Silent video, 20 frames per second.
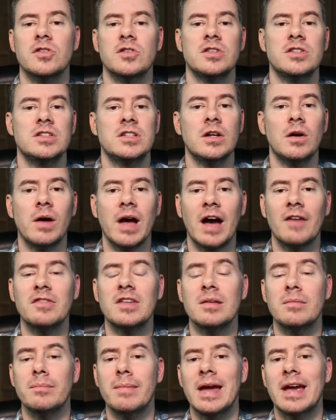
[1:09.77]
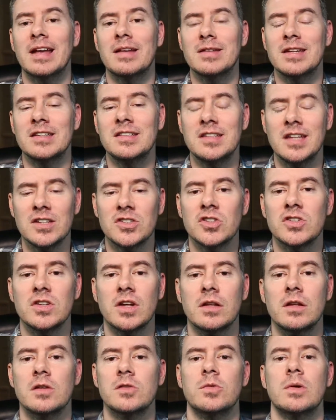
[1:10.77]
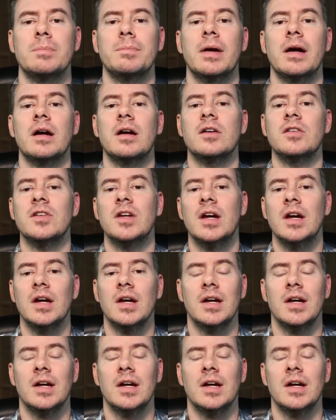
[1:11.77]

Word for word: You still have to make decisions on those repairs.